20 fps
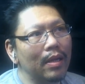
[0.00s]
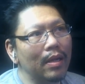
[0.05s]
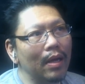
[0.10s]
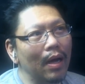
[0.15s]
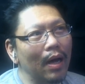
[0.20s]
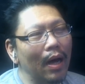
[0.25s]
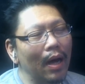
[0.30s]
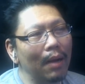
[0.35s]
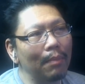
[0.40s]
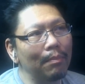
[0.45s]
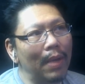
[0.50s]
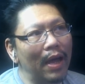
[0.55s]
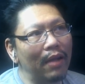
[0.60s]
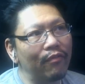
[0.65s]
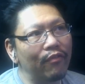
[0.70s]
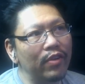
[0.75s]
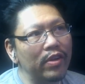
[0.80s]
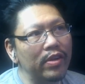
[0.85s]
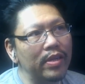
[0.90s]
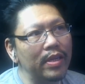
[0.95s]

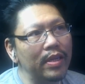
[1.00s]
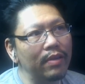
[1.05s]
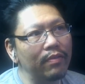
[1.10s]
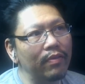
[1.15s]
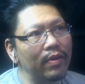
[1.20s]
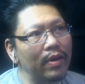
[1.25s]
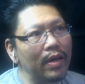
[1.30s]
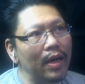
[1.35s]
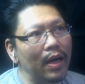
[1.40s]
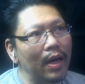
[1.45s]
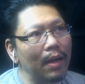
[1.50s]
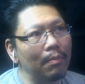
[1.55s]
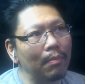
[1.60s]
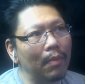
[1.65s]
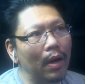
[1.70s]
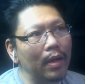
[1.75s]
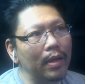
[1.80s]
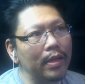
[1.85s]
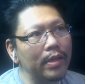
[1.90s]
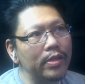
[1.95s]
Madfish Diva, I
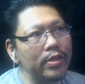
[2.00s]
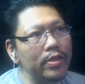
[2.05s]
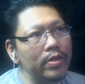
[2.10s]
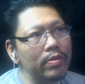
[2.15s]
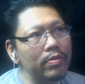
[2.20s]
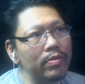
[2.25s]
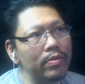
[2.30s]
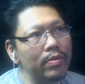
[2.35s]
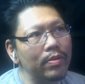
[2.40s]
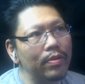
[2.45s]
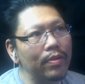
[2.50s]
modded you.